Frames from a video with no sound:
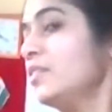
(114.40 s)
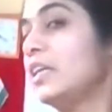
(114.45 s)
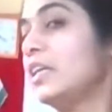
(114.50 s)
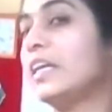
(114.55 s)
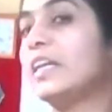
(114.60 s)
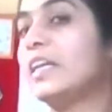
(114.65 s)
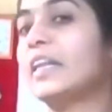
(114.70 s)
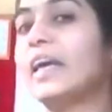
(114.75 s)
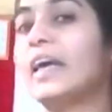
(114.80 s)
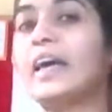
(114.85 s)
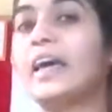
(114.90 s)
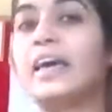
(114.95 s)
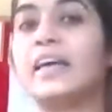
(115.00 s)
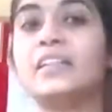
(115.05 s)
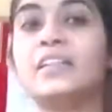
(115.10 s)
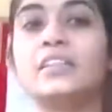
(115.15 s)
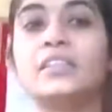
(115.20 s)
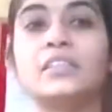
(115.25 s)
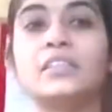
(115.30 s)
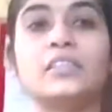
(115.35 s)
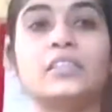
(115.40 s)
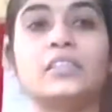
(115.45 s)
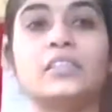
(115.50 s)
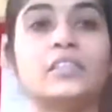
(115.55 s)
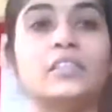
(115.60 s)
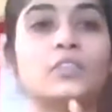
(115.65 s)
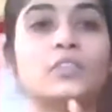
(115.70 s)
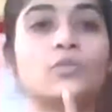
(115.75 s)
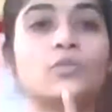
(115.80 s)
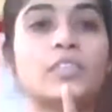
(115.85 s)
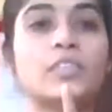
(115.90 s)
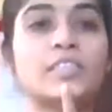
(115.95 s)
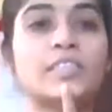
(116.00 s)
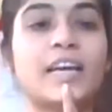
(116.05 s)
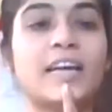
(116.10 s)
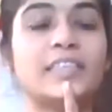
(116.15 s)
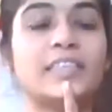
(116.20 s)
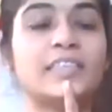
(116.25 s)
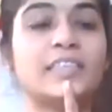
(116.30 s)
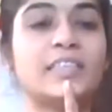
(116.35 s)
Inhale to the
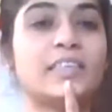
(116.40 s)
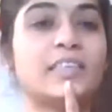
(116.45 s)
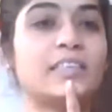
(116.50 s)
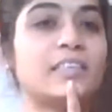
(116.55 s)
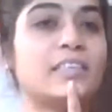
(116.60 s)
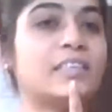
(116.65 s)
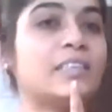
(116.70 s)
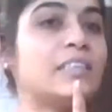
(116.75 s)
center